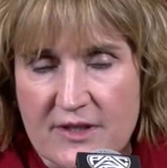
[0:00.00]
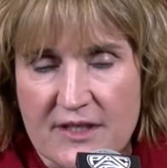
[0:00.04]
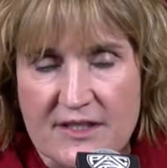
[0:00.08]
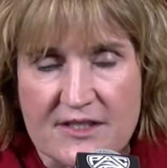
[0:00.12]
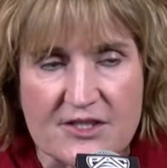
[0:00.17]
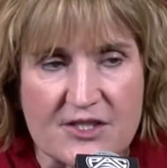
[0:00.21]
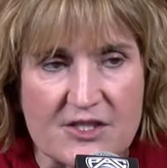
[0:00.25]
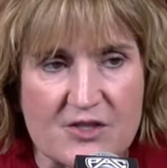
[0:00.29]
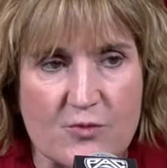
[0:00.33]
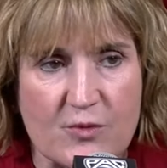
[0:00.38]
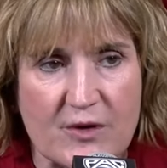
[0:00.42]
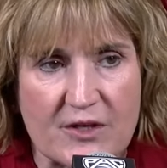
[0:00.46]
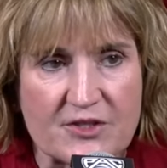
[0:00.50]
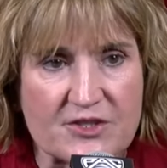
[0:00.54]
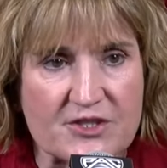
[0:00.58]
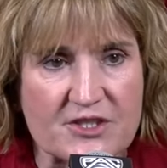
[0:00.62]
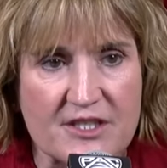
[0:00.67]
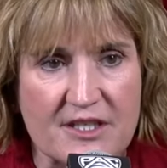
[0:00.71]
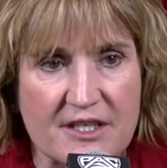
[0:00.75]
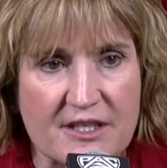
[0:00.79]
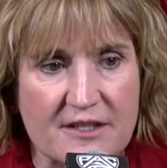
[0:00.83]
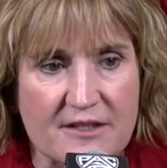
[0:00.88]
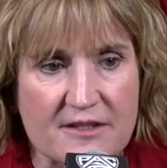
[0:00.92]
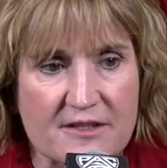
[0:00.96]
That's just where
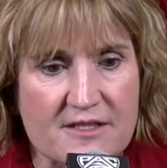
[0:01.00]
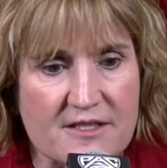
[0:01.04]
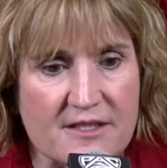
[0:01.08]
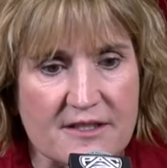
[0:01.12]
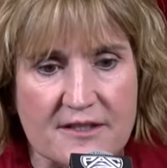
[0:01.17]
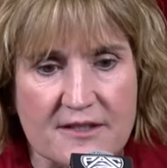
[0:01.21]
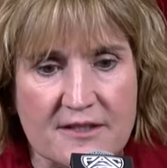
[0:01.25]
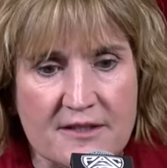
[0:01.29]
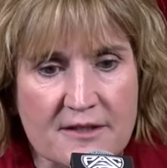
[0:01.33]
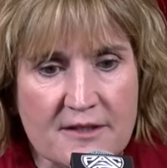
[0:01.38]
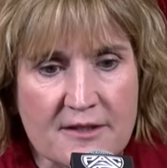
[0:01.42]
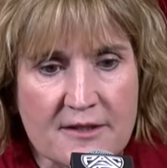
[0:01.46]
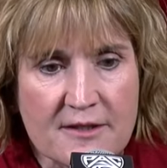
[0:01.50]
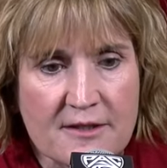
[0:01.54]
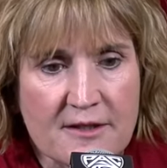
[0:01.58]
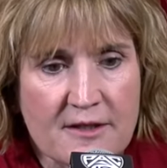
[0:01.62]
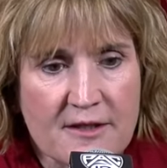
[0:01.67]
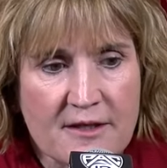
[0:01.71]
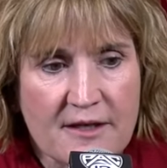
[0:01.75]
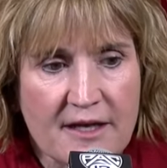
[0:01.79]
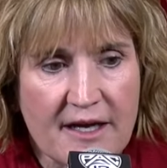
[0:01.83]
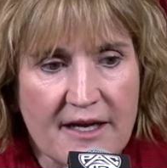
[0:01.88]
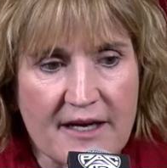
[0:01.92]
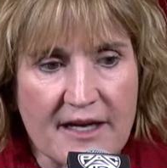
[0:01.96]
she is. And,
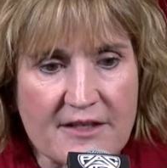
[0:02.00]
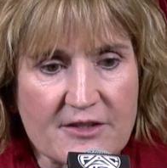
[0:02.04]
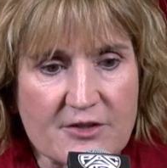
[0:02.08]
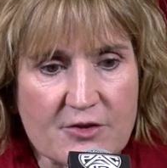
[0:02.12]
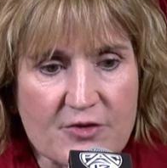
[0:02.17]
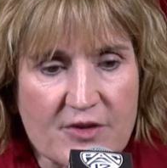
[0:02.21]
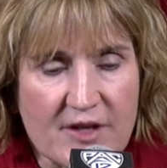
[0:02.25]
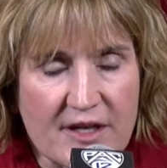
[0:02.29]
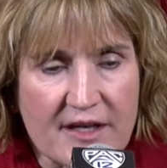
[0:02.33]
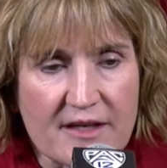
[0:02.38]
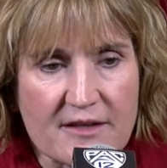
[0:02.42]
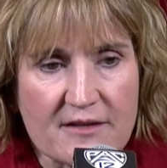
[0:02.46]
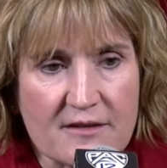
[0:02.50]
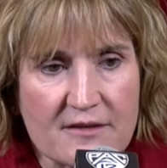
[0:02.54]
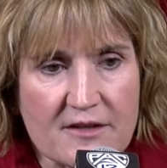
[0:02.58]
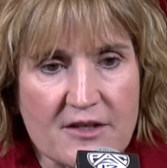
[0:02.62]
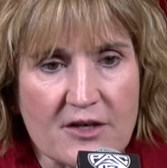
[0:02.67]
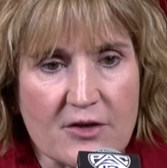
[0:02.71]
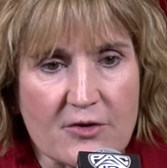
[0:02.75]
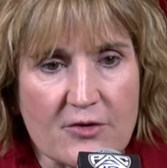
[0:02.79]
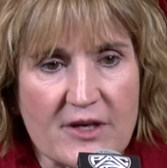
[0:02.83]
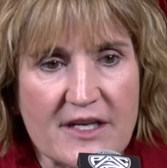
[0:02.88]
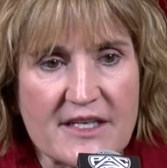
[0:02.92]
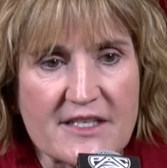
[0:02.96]
and I do think, you
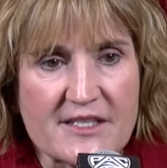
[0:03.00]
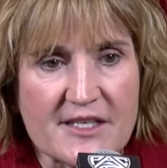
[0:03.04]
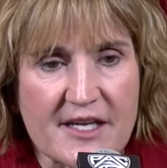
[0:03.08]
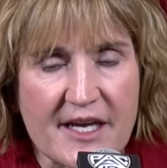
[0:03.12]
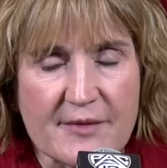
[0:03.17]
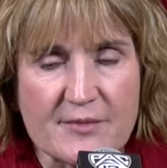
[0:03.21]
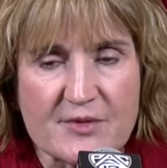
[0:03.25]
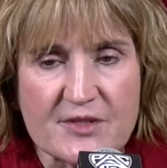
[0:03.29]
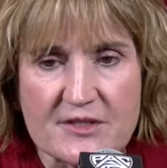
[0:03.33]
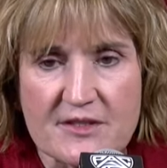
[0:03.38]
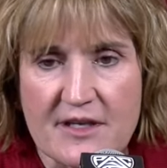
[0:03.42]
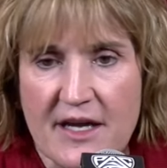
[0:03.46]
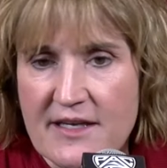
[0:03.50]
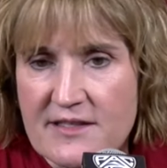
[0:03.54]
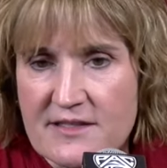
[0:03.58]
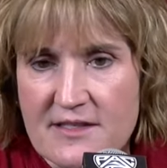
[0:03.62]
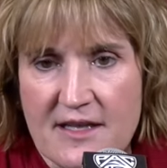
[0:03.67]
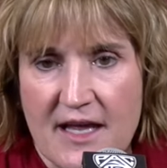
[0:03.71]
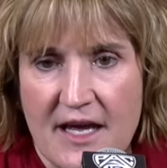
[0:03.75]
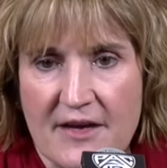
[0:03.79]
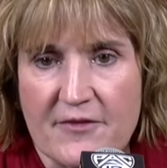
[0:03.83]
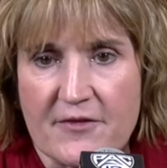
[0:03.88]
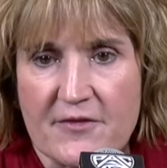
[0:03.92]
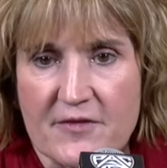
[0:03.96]
know, each game has a
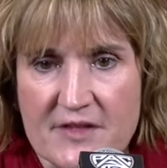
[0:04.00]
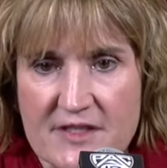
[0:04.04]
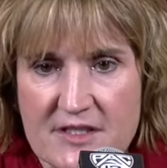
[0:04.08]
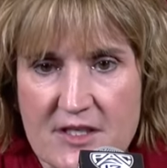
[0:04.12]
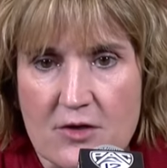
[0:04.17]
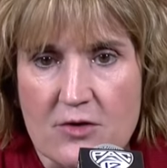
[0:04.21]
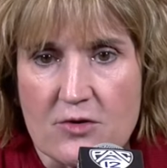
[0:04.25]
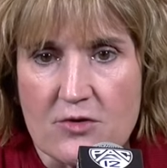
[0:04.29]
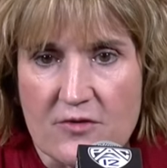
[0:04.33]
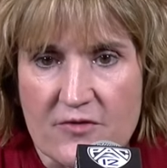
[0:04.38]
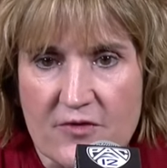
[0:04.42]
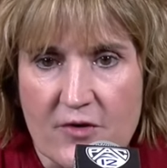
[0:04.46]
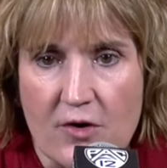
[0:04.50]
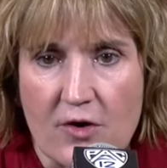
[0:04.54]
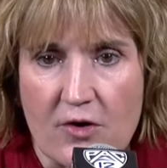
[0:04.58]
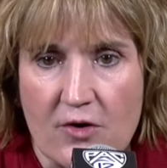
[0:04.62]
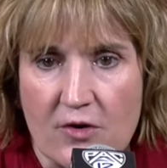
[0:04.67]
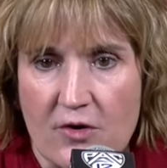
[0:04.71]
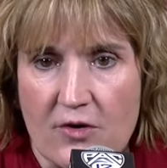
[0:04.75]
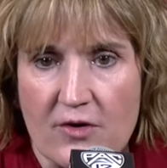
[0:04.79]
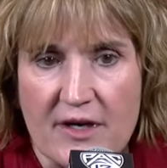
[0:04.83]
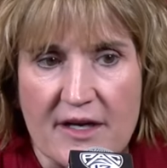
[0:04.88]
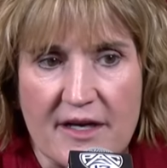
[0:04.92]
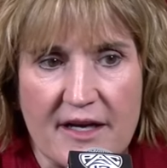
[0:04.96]
life of its own for
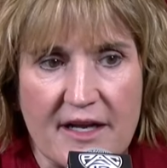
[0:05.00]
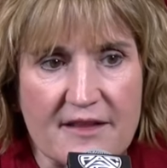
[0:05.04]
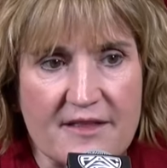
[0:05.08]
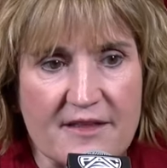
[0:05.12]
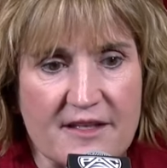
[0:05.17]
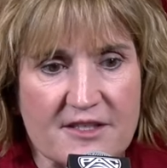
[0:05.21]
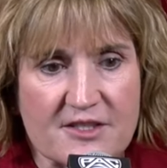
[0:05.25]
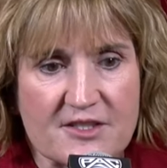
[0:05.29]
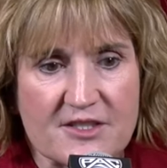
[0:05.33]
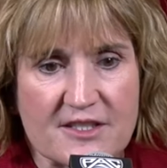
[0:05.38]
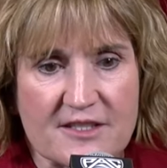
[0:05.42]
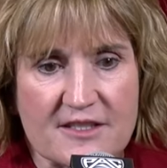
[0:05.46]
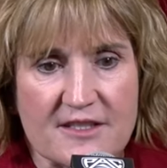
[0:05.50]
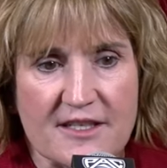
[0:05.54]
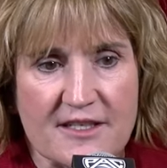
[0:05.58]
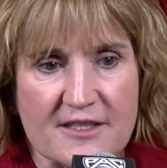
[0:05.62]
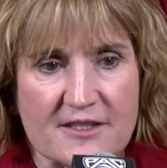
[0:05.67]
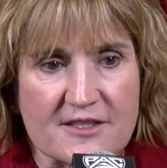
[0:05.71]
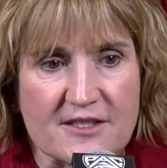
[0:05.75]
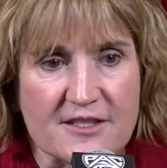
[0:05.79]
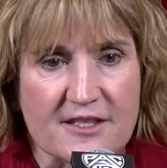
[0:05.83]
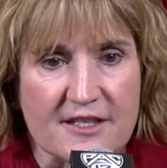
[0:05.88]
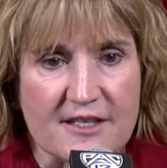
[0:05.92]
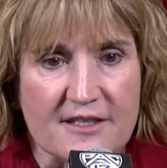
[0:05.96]
her. And I think she
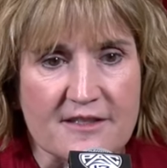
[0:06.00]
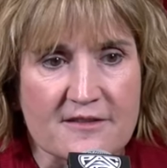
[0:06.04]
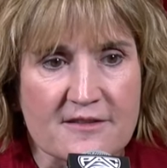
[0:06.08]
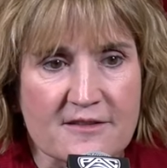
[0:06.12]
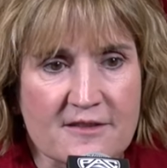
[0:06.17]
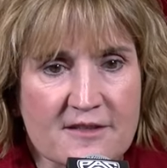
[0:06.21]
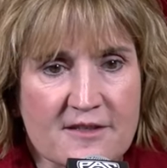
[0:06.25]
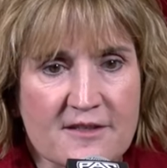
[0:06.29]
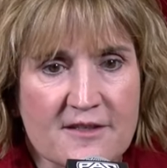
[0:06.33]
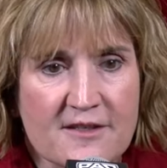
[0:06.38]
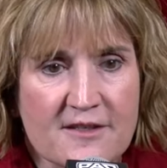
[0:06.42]
thinks she can,